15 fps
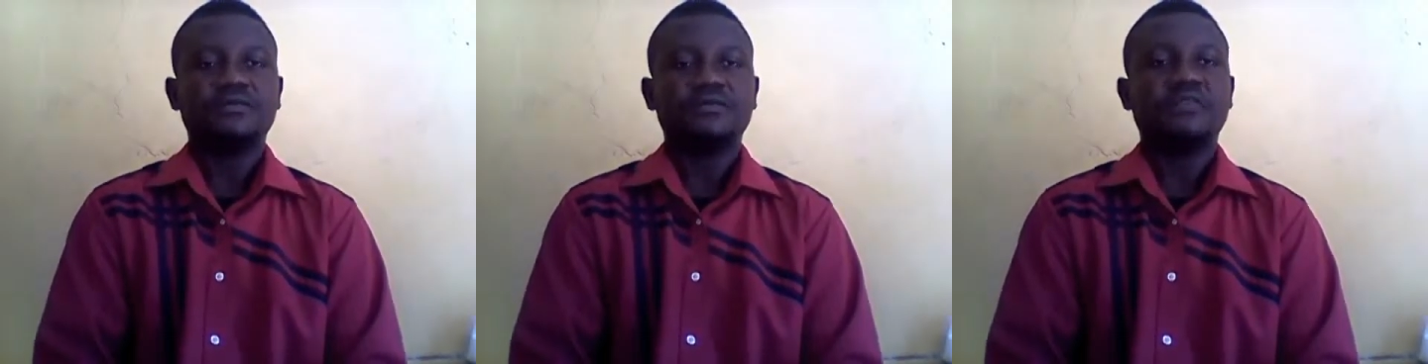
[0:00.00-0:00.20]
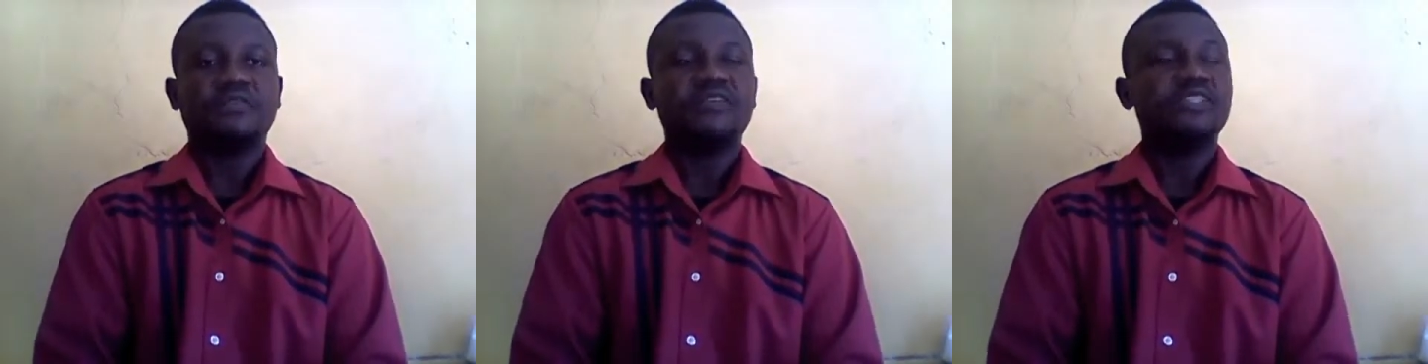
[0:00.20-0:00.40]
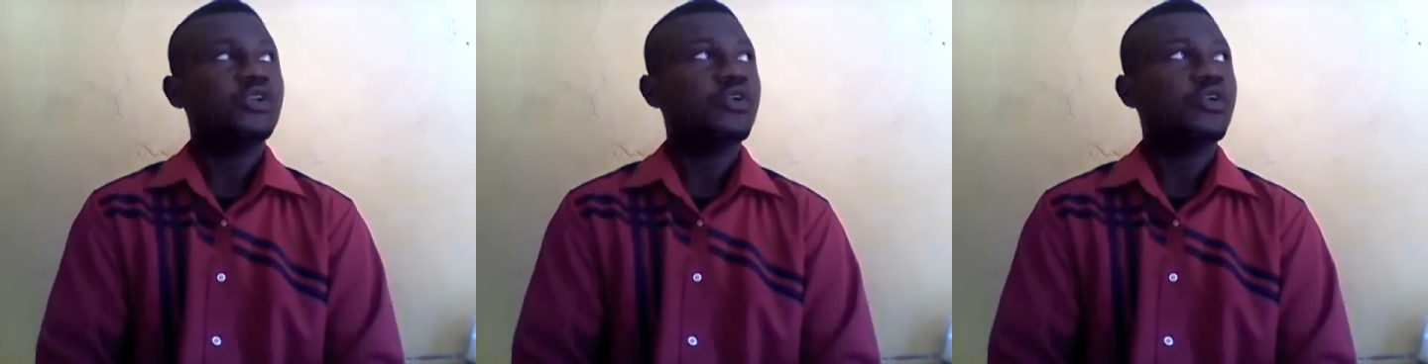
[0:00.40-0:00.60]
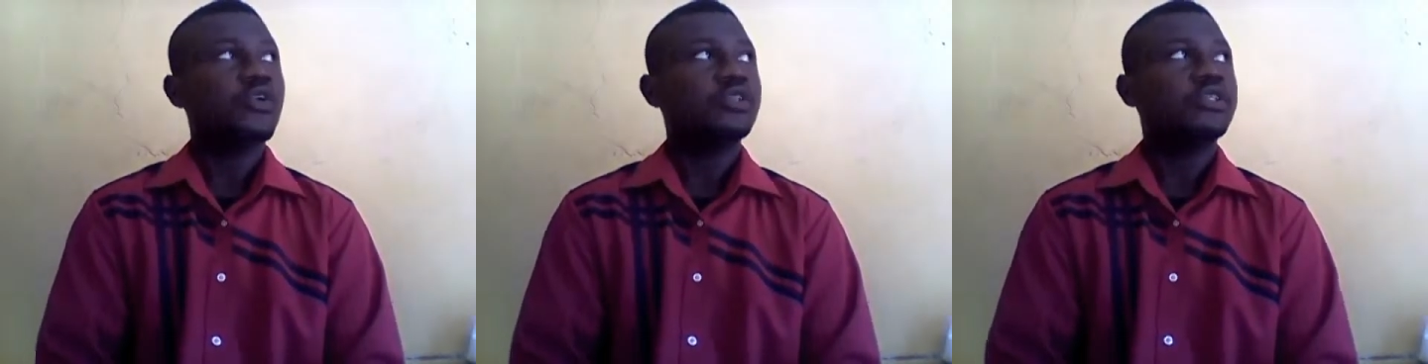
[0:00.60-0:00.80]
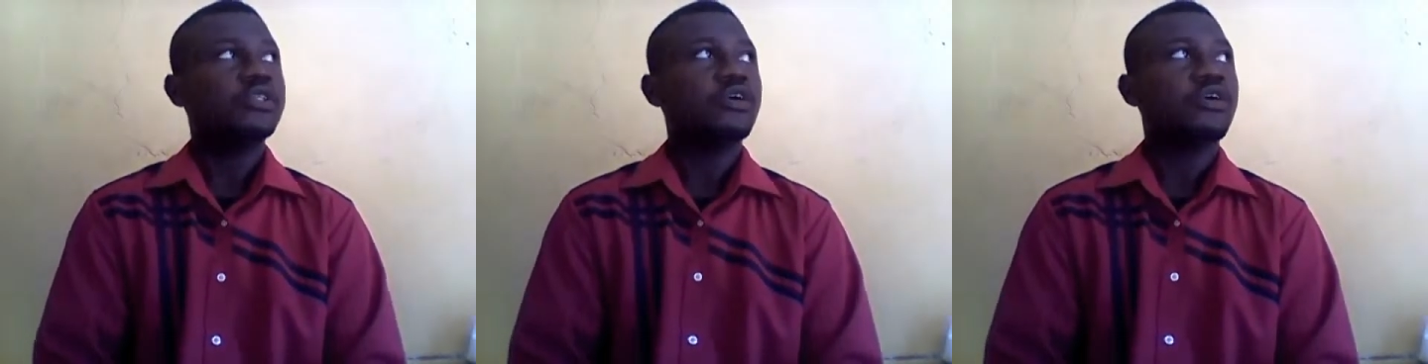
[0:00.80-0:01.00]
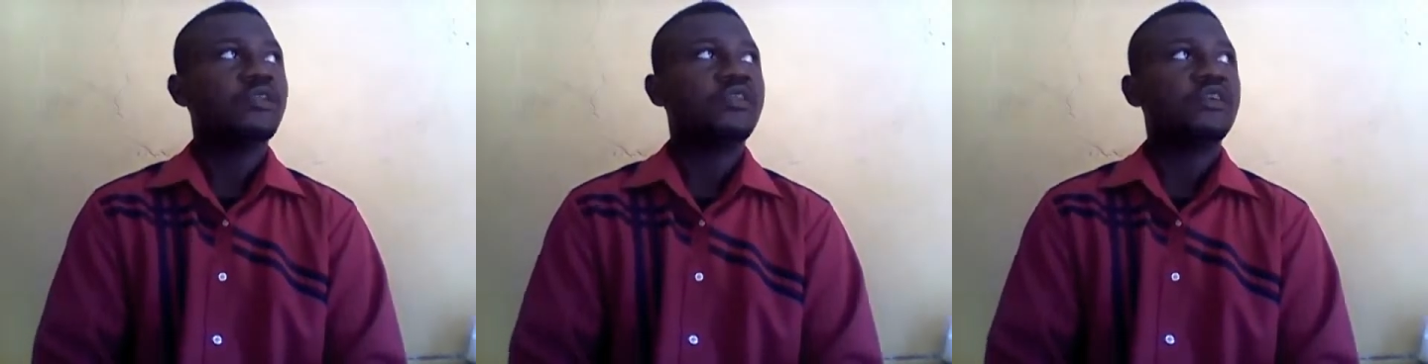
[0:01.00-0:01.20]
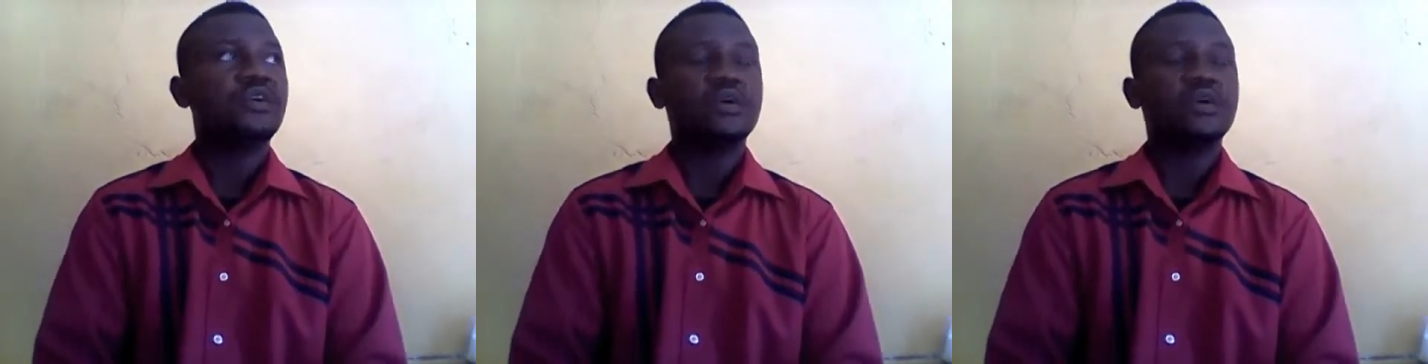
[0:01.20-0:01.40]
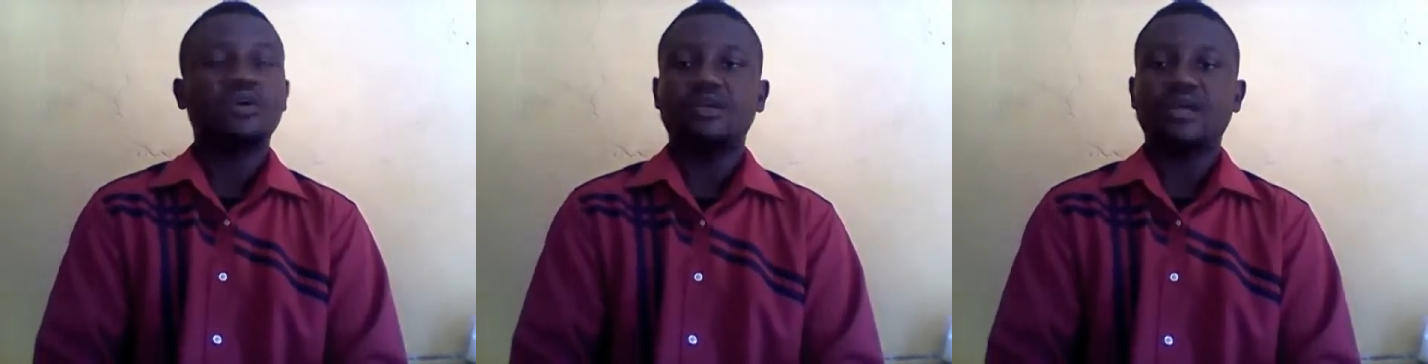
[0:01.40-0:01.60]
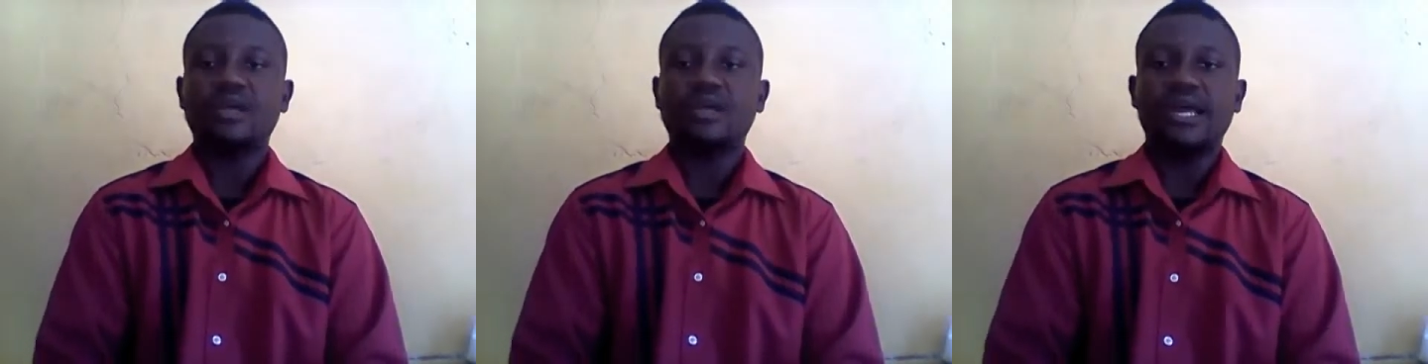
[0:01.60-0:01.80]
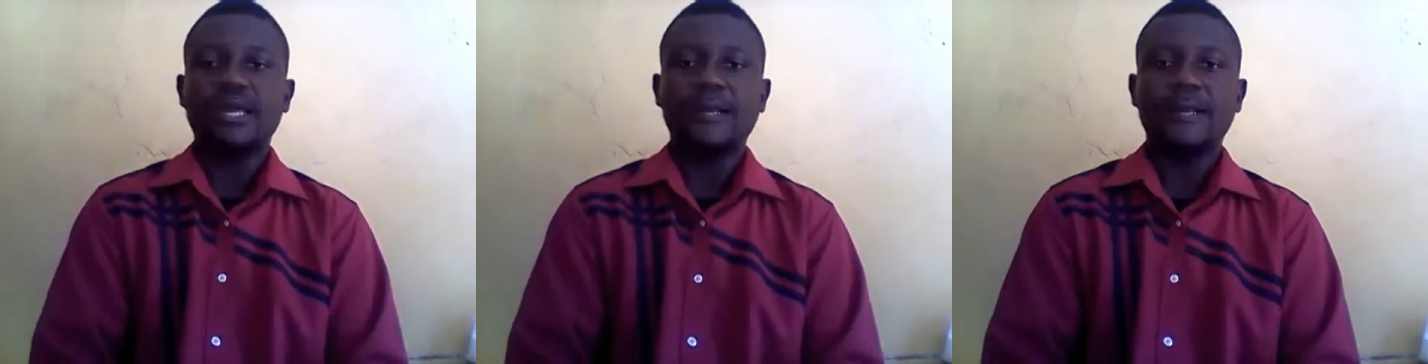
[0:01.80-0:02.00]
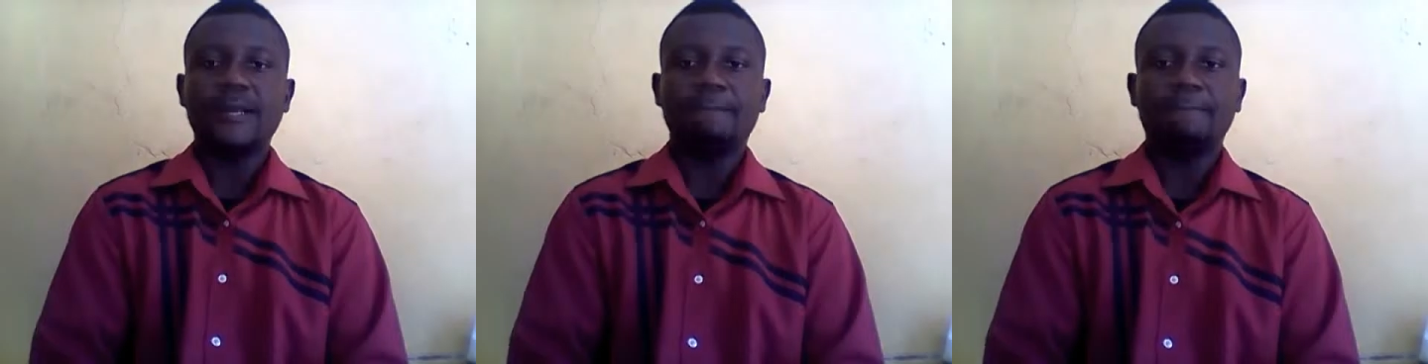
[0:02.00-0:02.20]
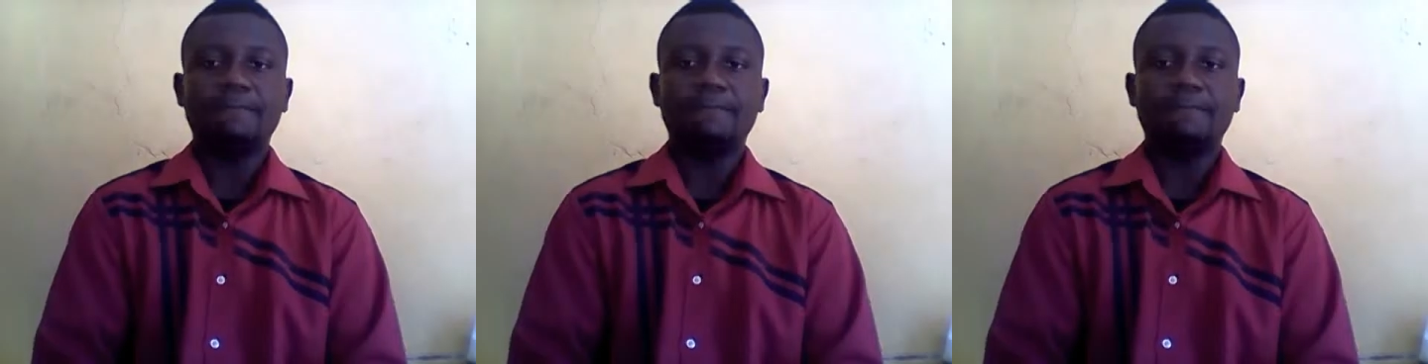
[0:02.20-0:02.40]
Professor Noakes, on the other hand,